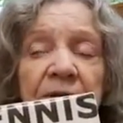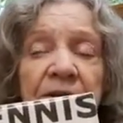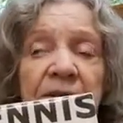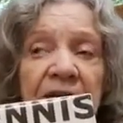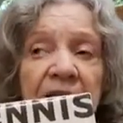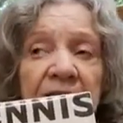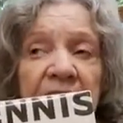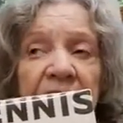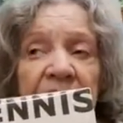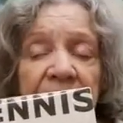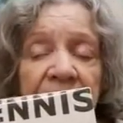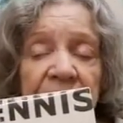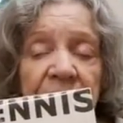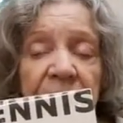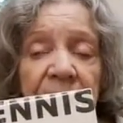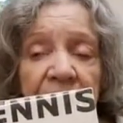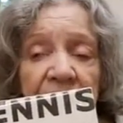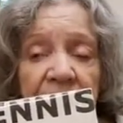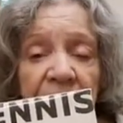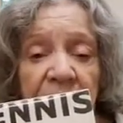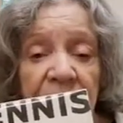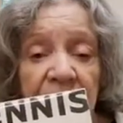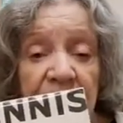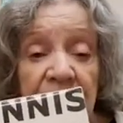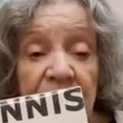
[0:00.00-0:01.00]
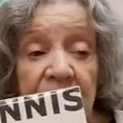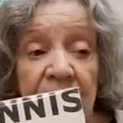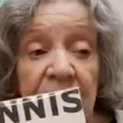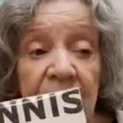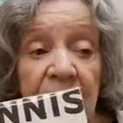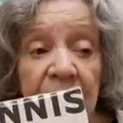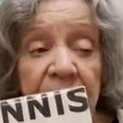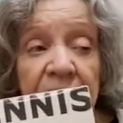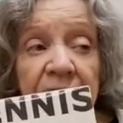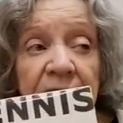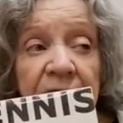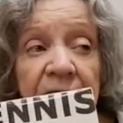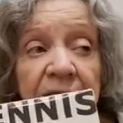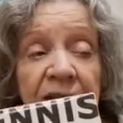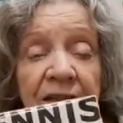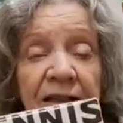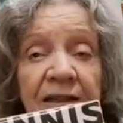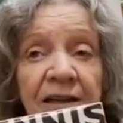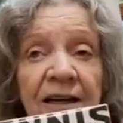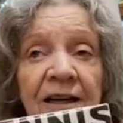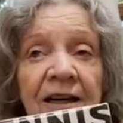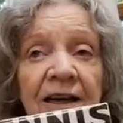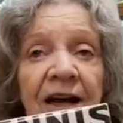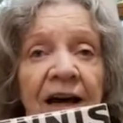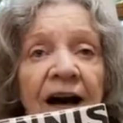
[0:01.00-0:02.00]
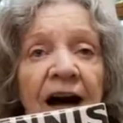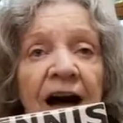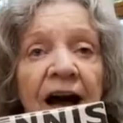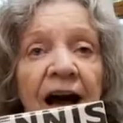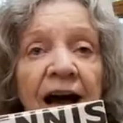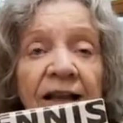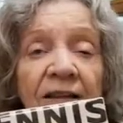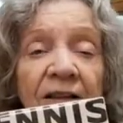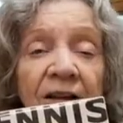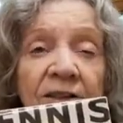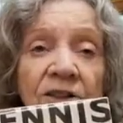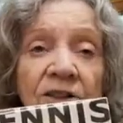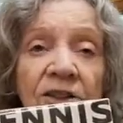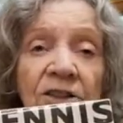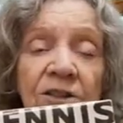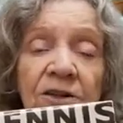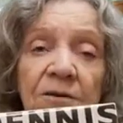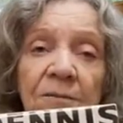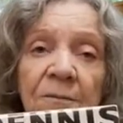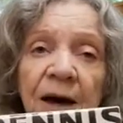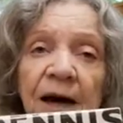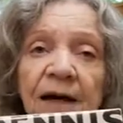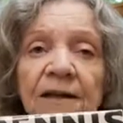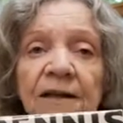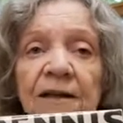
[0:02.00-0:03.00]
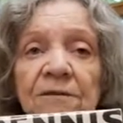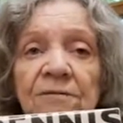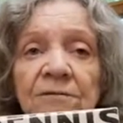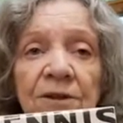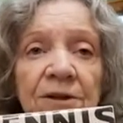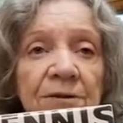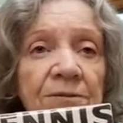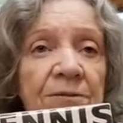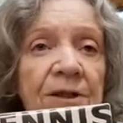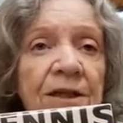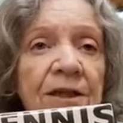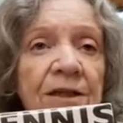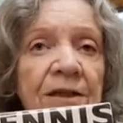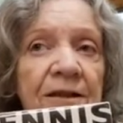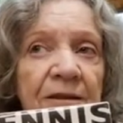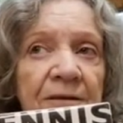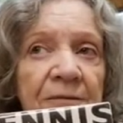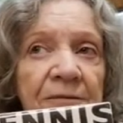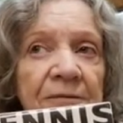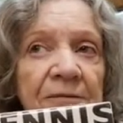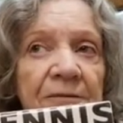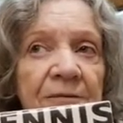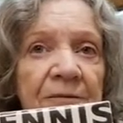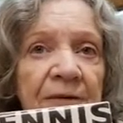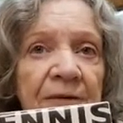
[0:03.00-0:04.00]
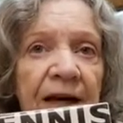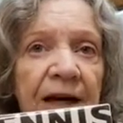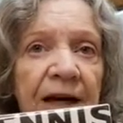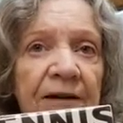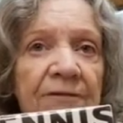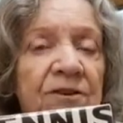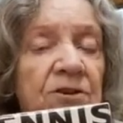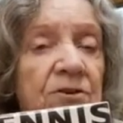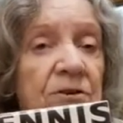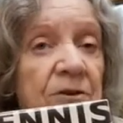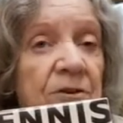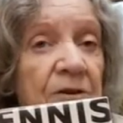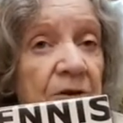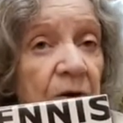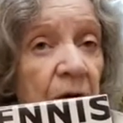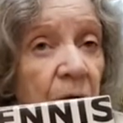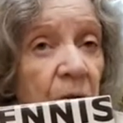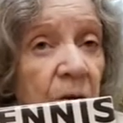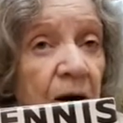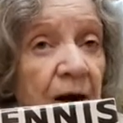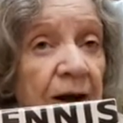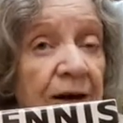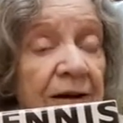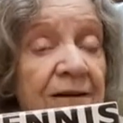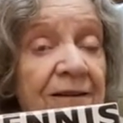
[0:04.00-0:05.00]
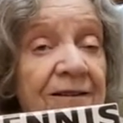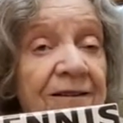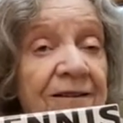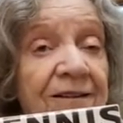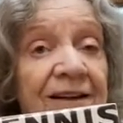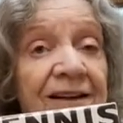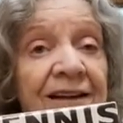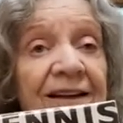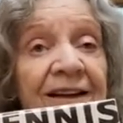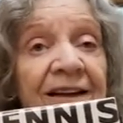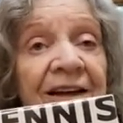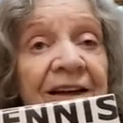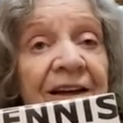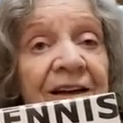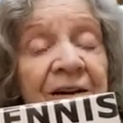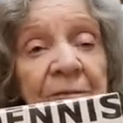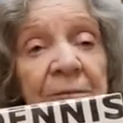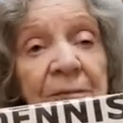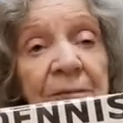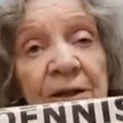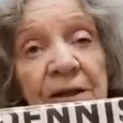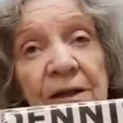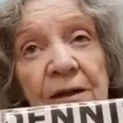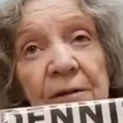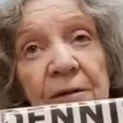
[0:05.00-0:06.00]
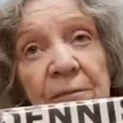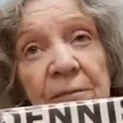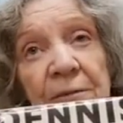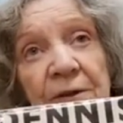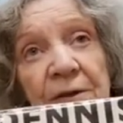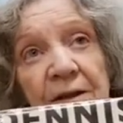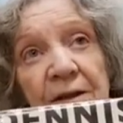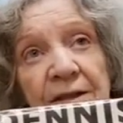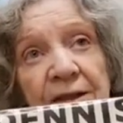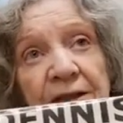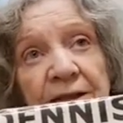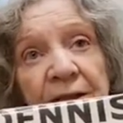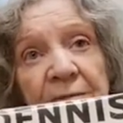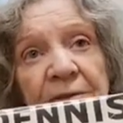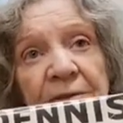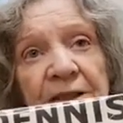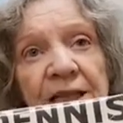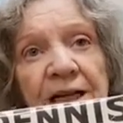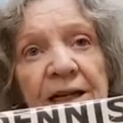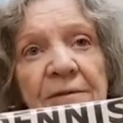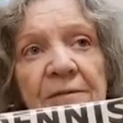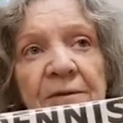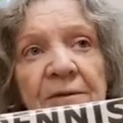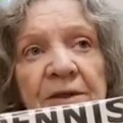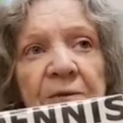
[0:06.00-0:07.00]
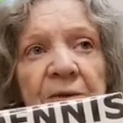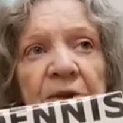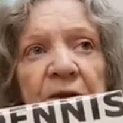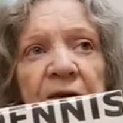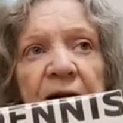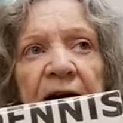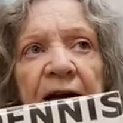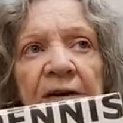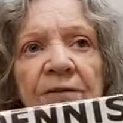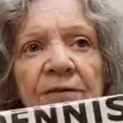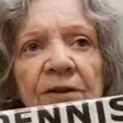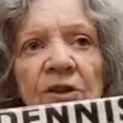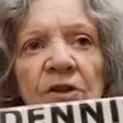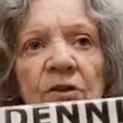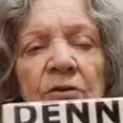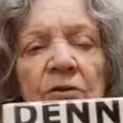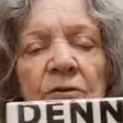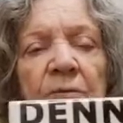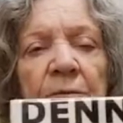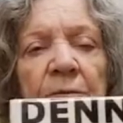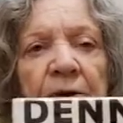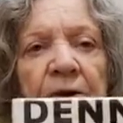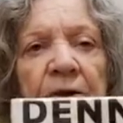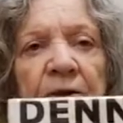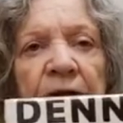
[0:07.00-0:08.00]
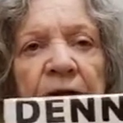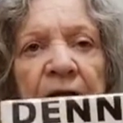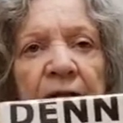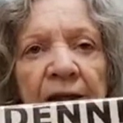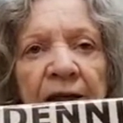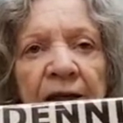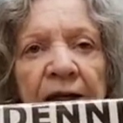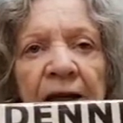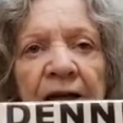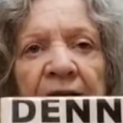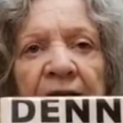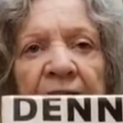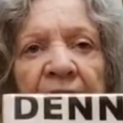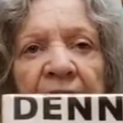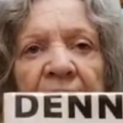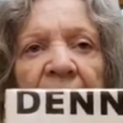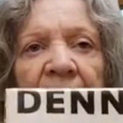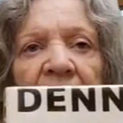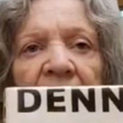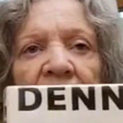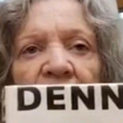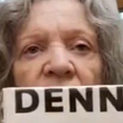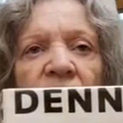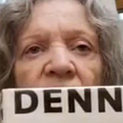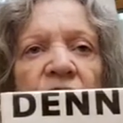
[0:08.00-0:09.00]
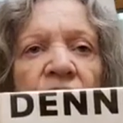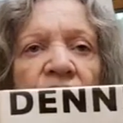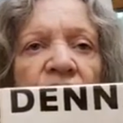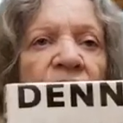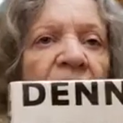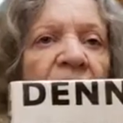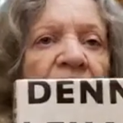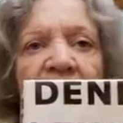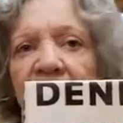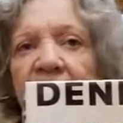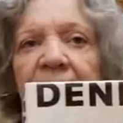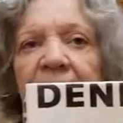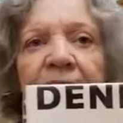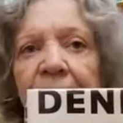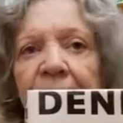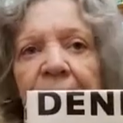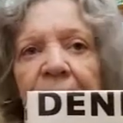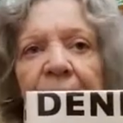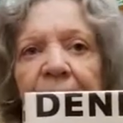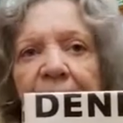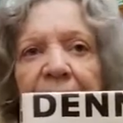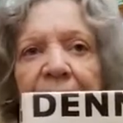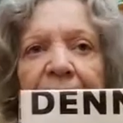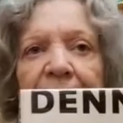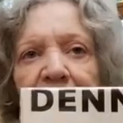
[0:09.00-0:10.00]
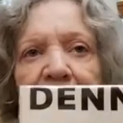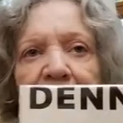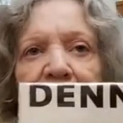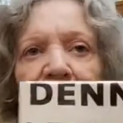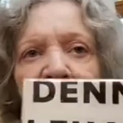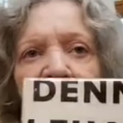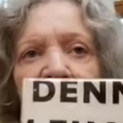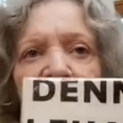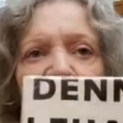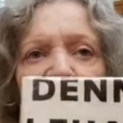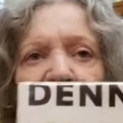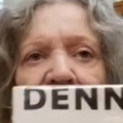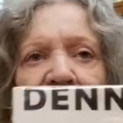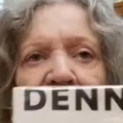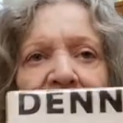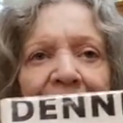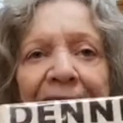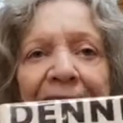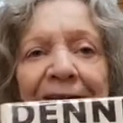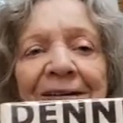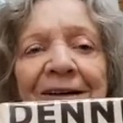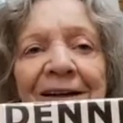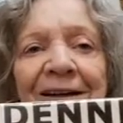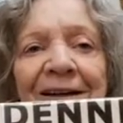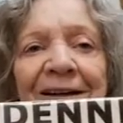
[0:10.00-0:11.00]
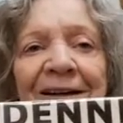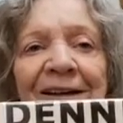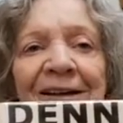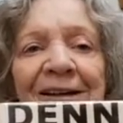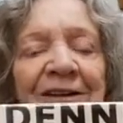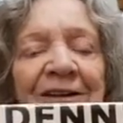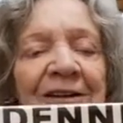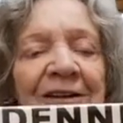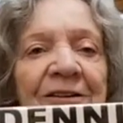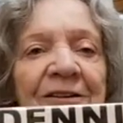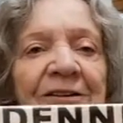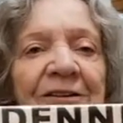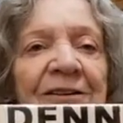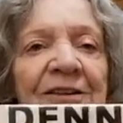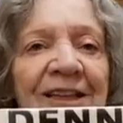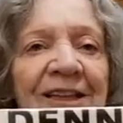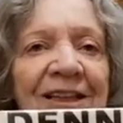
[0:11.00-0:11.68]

my favorite books that I've read over the years, I like to go back and reread them after a while. Because sometimes when you have a new book and you just try making it go,